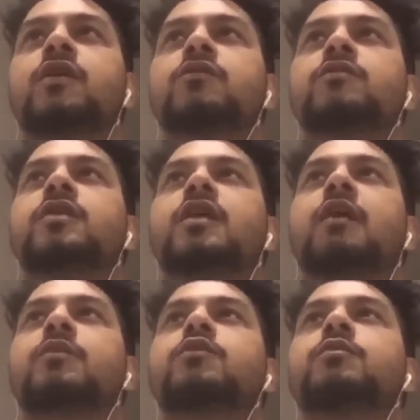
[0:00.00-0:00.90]
So that
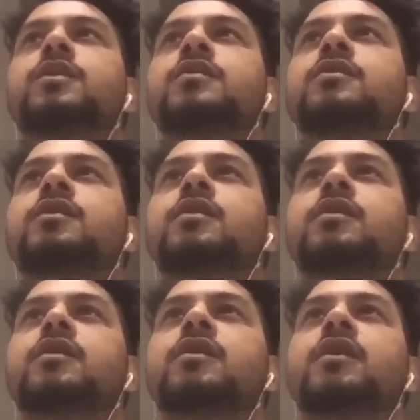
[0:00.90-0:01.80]
happened to me
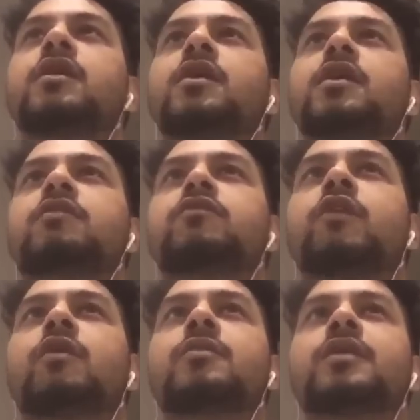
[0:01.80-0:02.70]

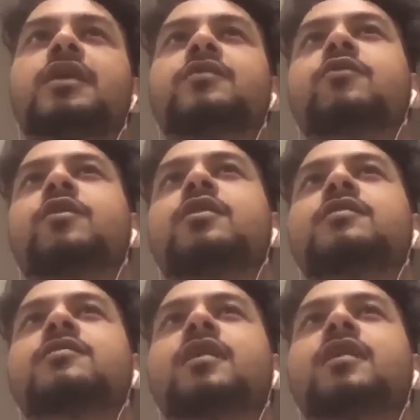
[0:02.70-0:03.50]
from electronics,